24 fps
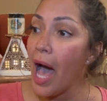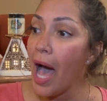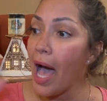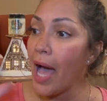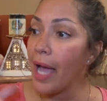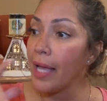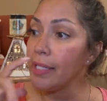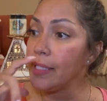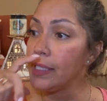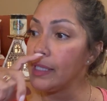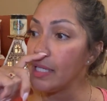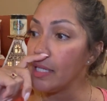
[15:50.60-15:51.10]

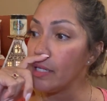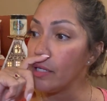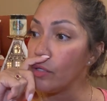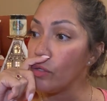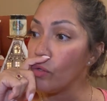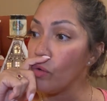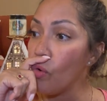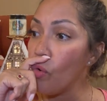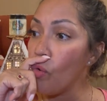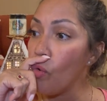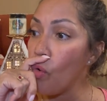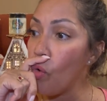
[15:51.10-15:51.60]
I did an
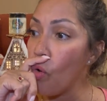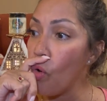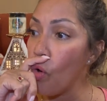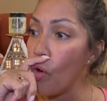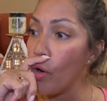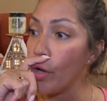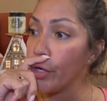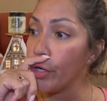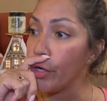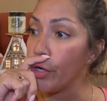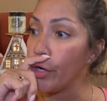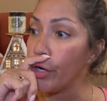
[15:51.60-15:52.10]

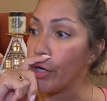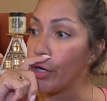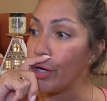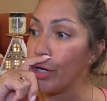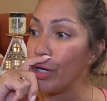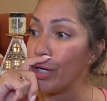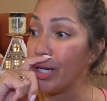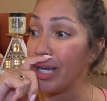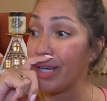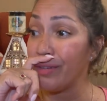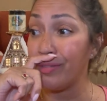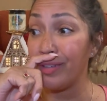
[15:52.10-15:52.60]

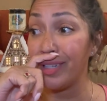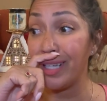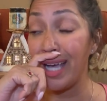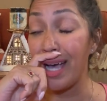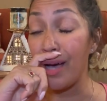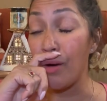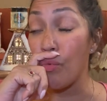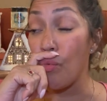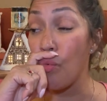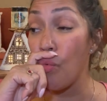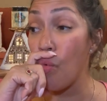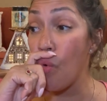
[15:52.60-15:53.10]
order. I
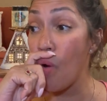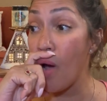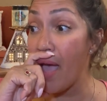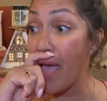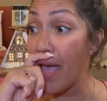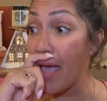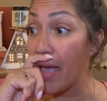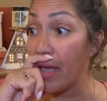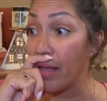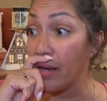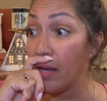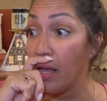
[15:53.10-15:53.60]
forgot
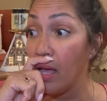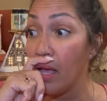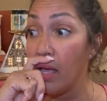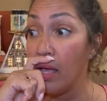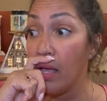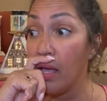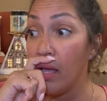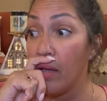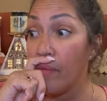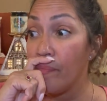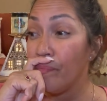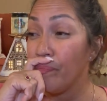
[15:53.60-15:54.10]
when.
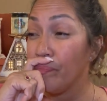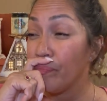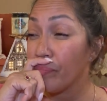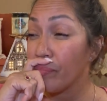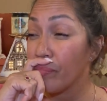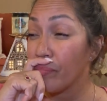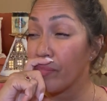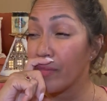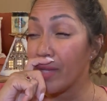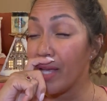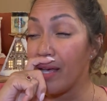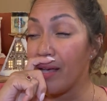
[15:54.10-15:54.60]

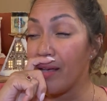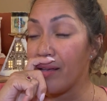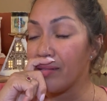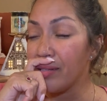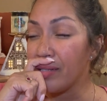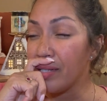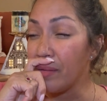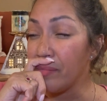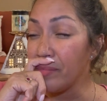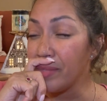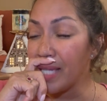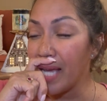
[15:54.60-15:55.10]

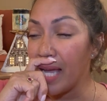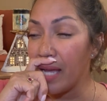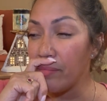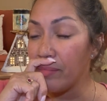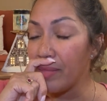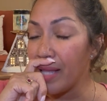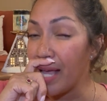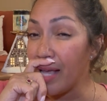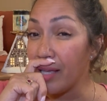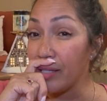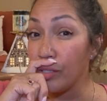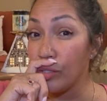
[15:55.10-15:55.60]
Sometime
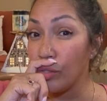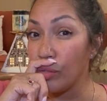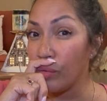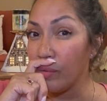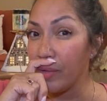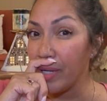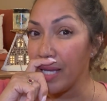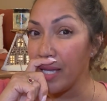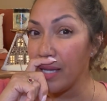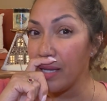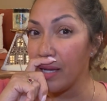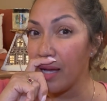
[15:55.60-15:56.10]
last
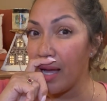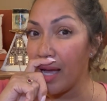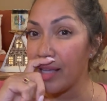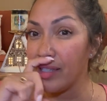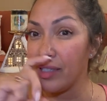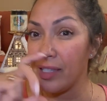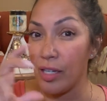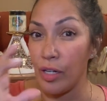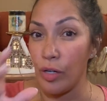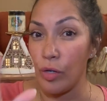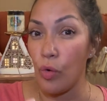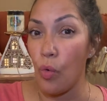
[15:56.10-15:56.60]
week, I
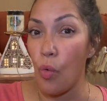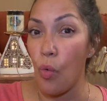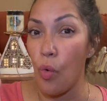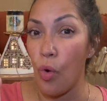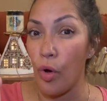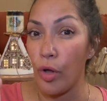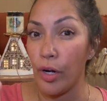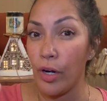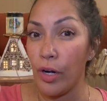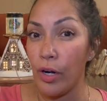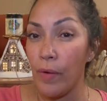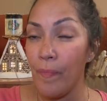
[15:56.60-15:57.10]
did an
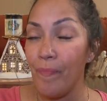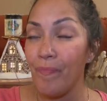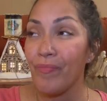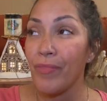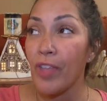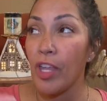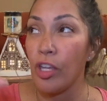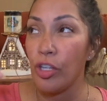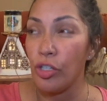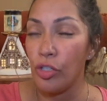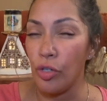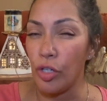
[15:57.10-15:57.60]
order.
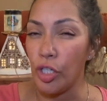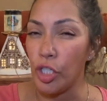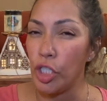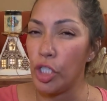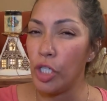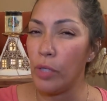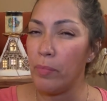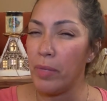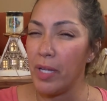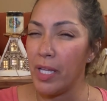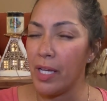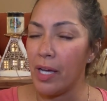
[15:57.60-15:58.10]
So it
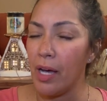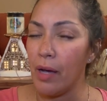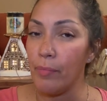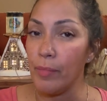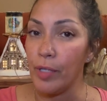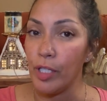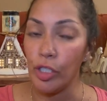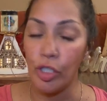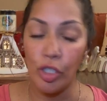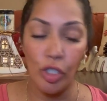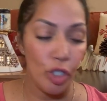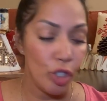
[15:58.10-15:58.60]
should be
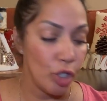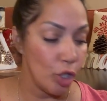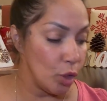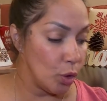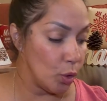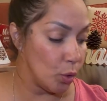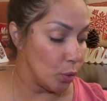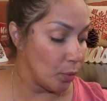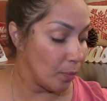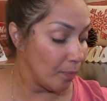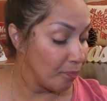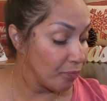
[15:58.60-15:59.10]
coming
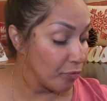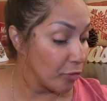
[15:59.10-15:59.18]
soon.